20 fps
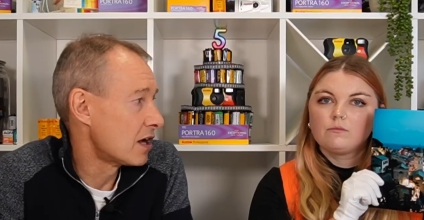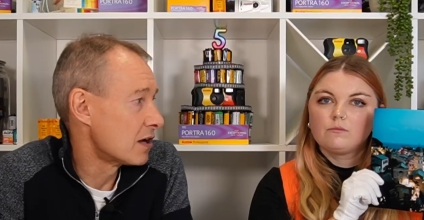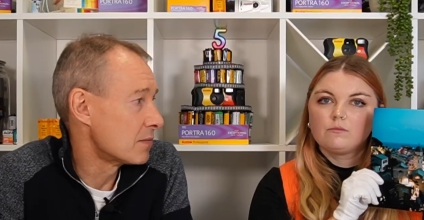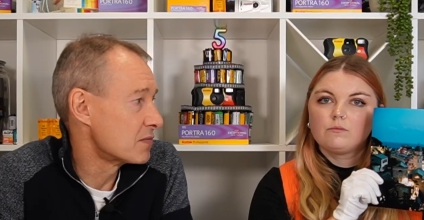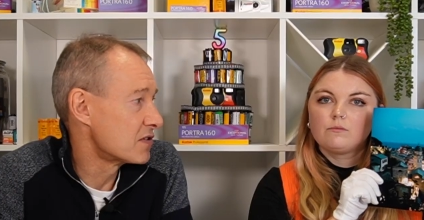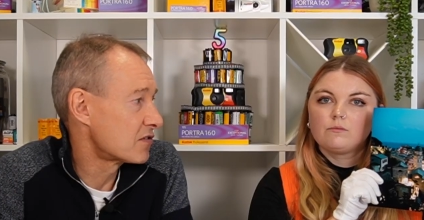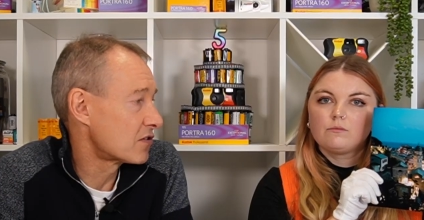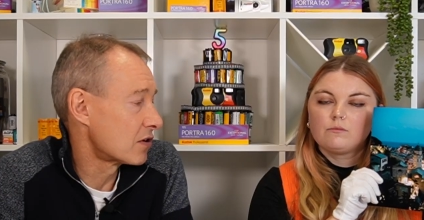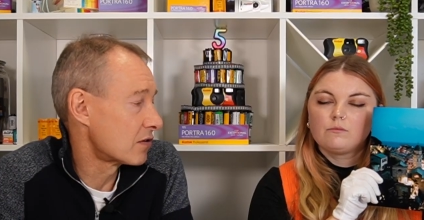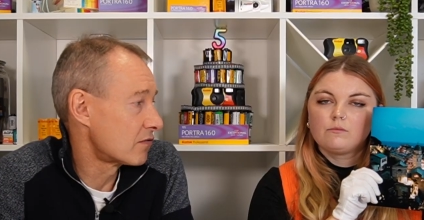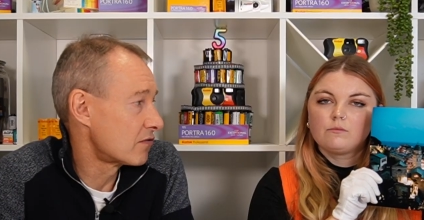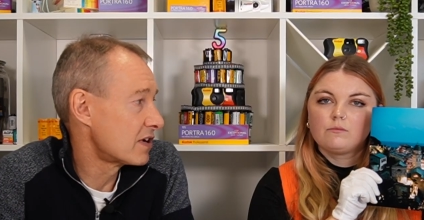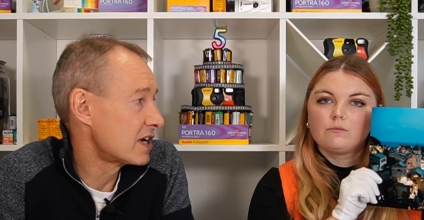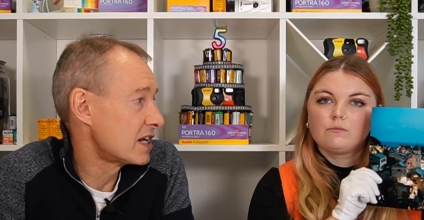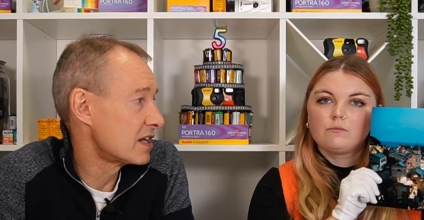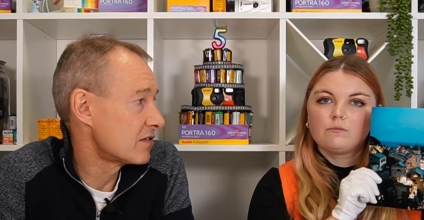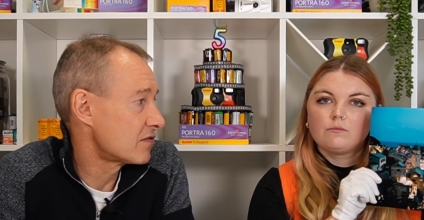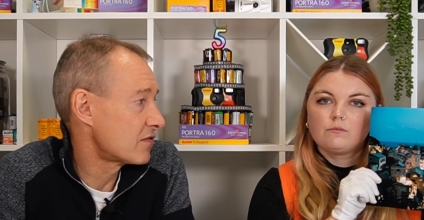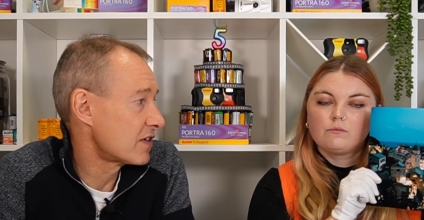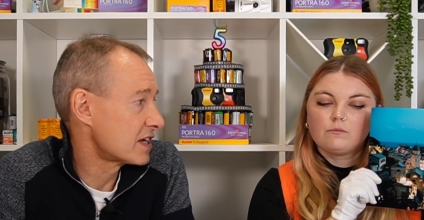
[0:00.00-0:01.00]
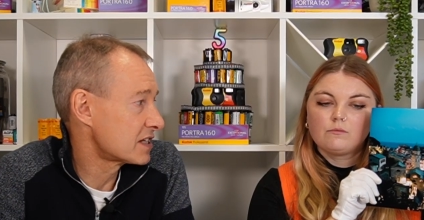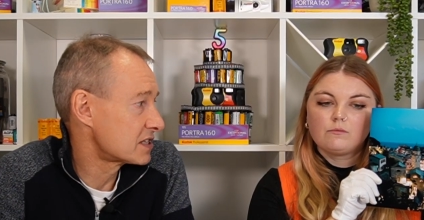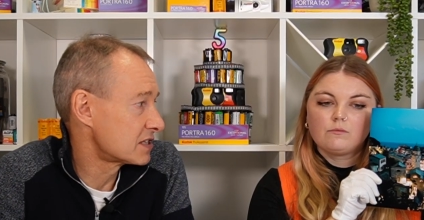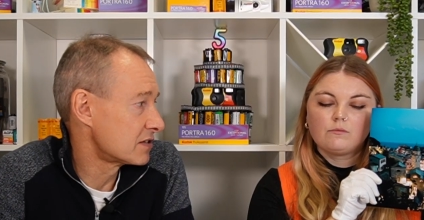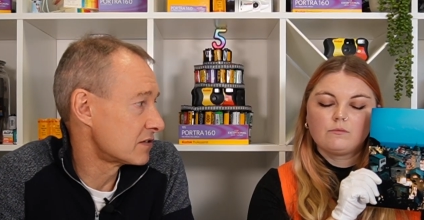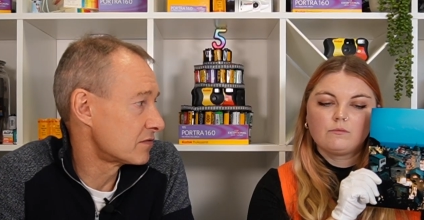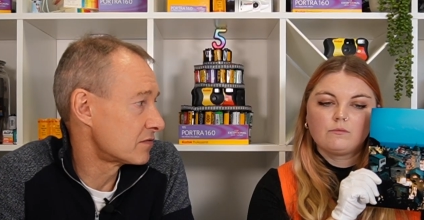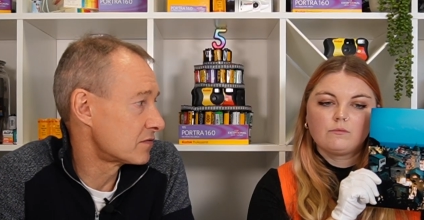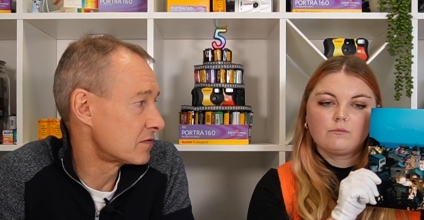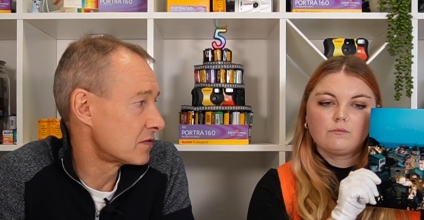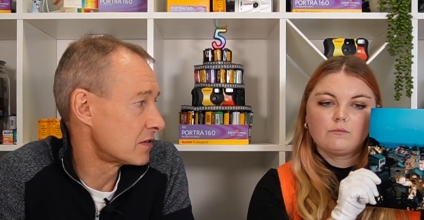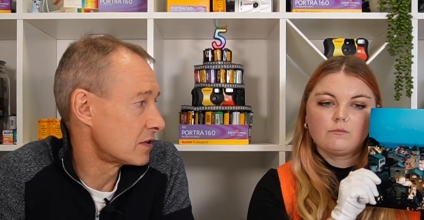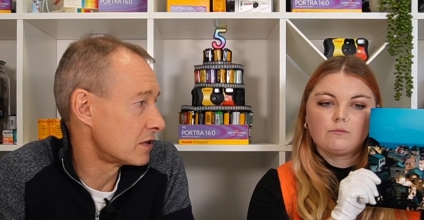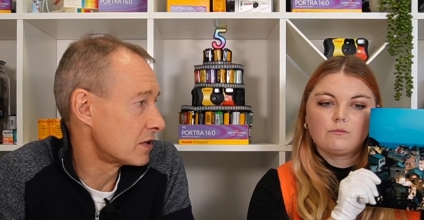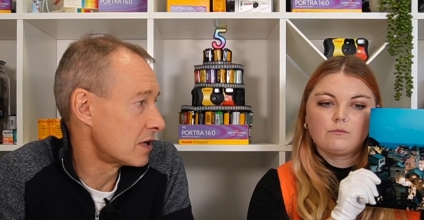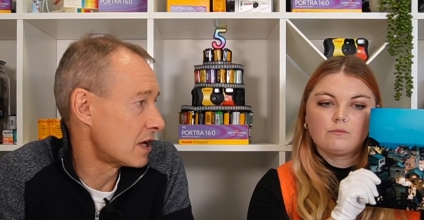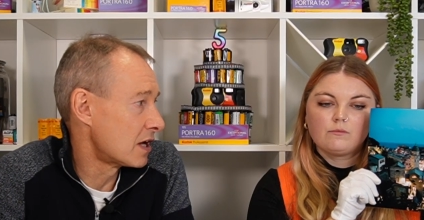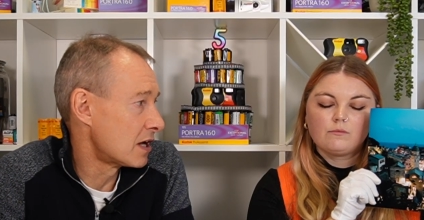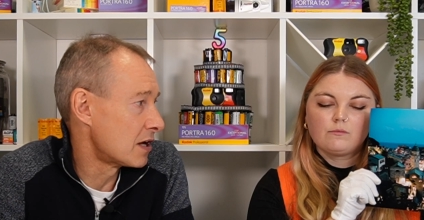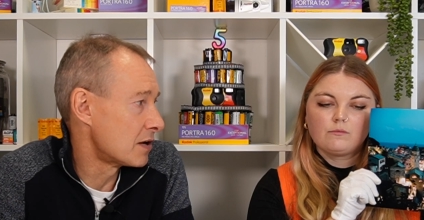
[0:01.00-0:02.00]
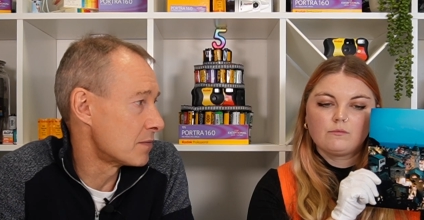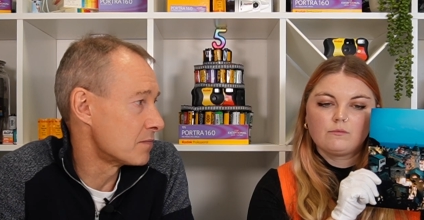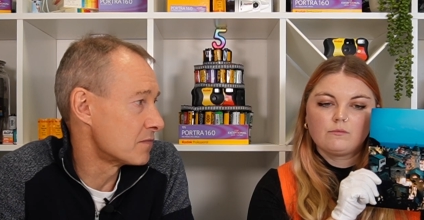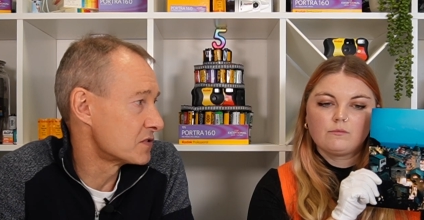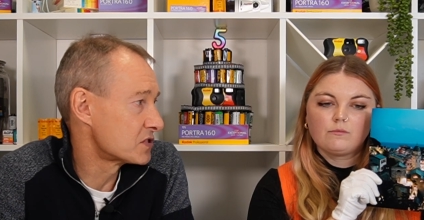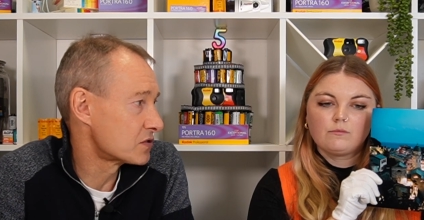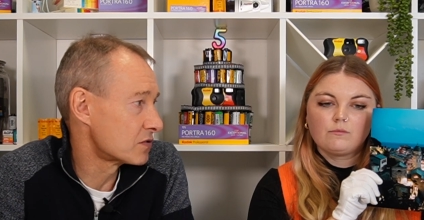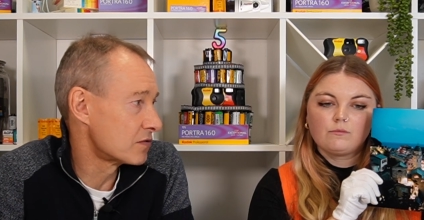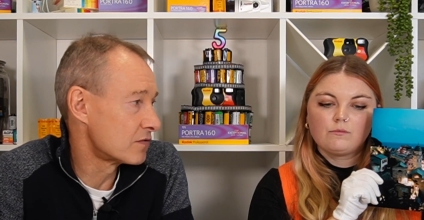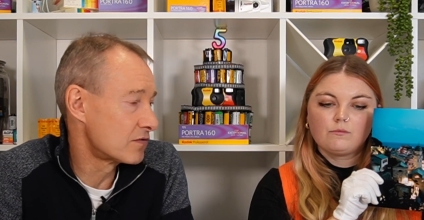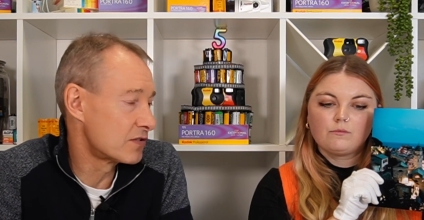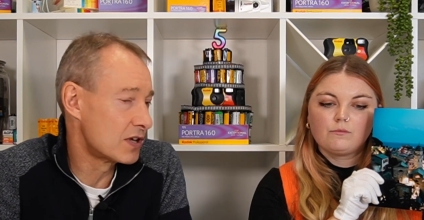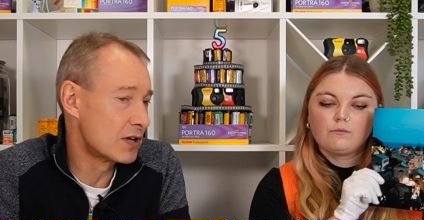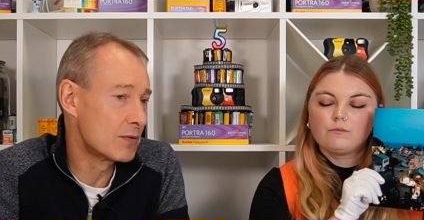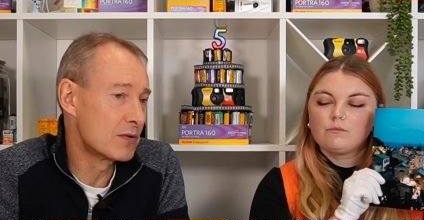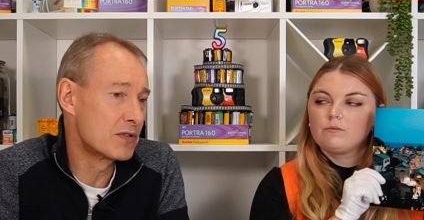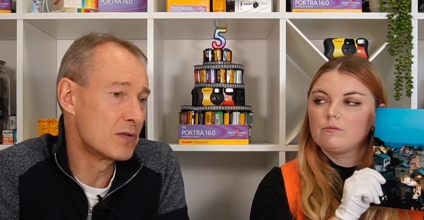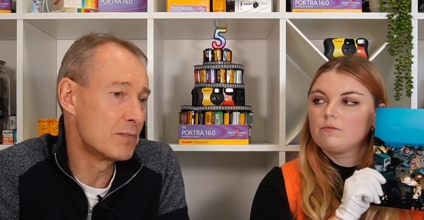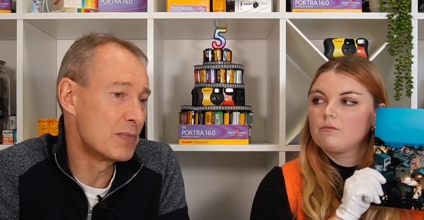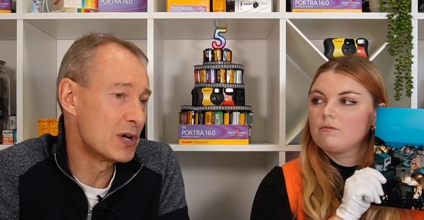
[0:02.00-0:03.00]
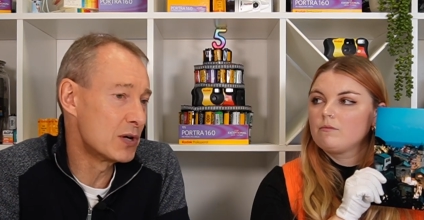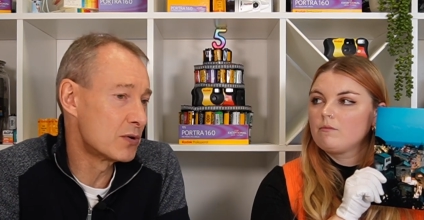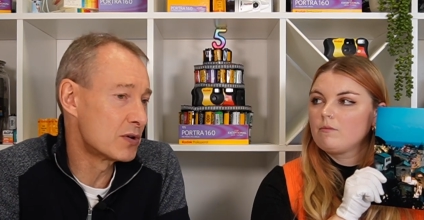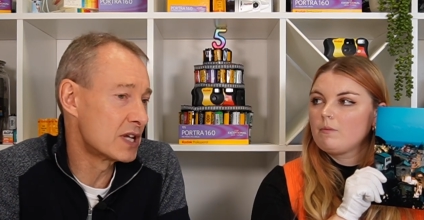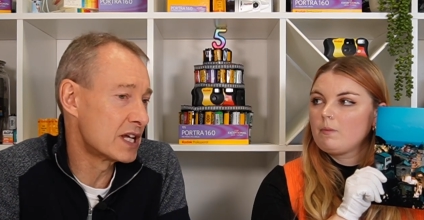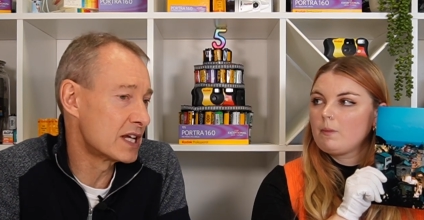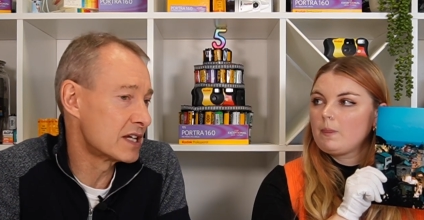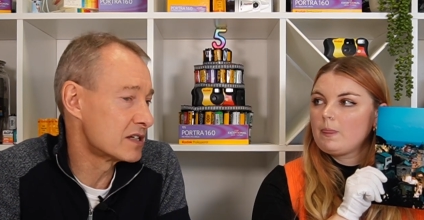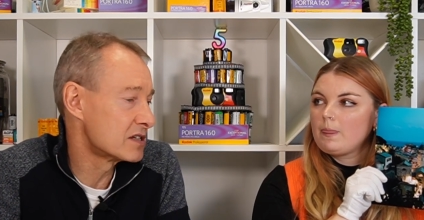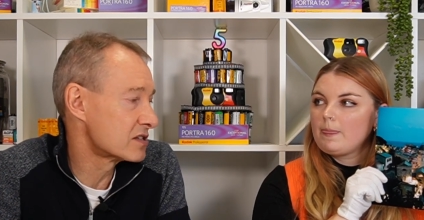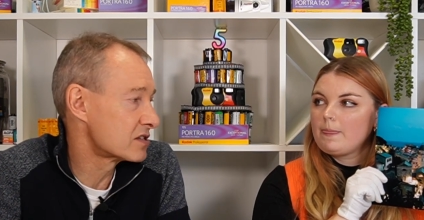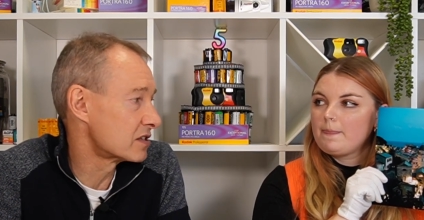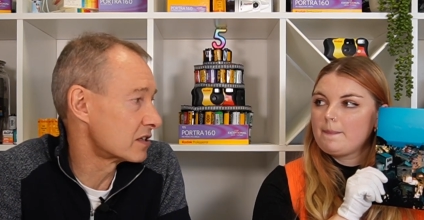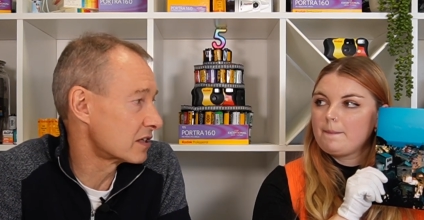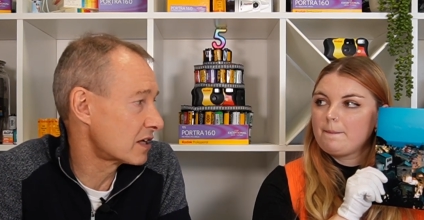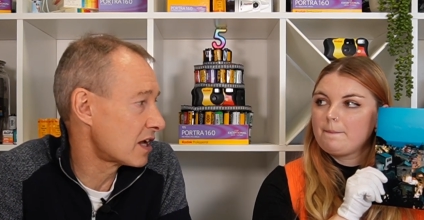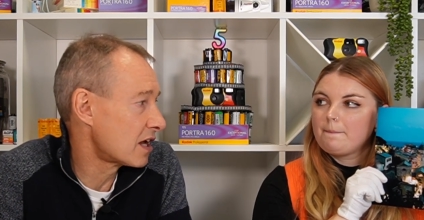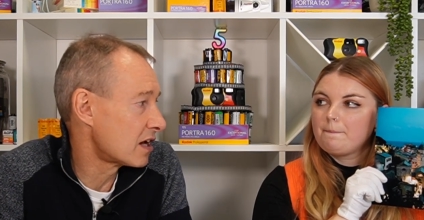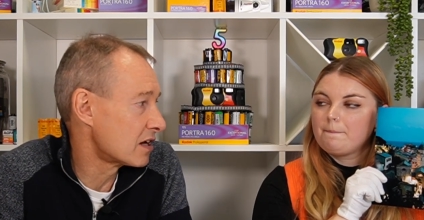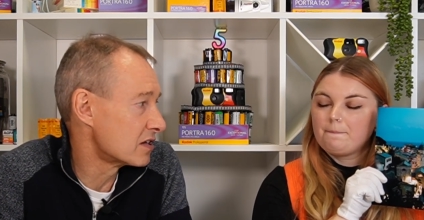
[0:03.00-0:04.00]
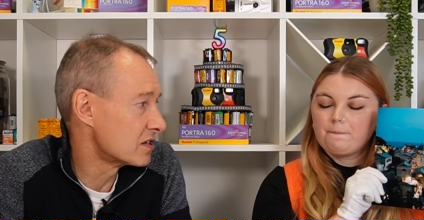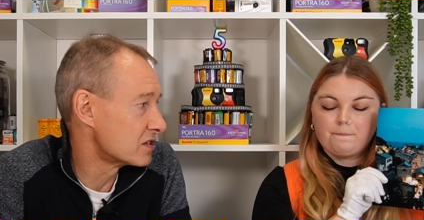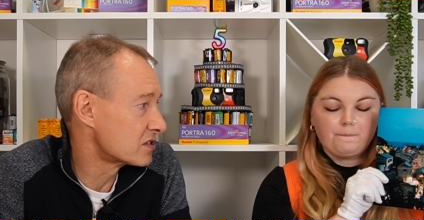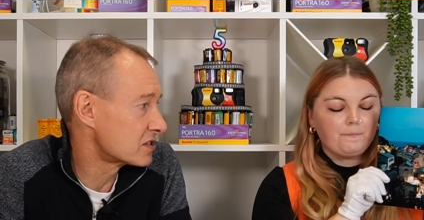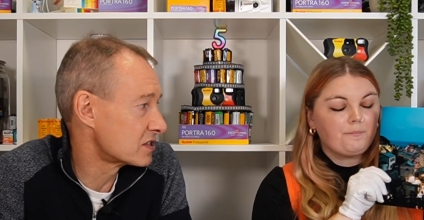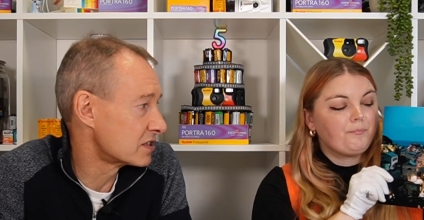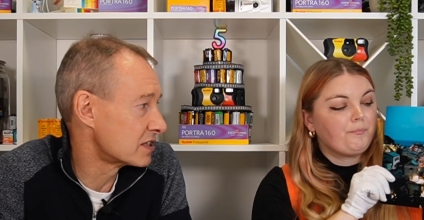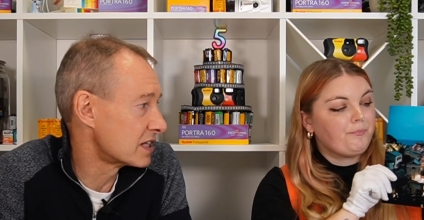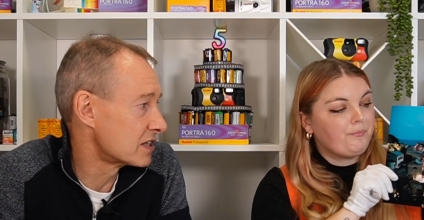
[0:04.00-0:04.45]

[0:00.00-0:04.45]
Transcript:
Speaker 1: you've got a really effective sort of view of the buildings and the colours,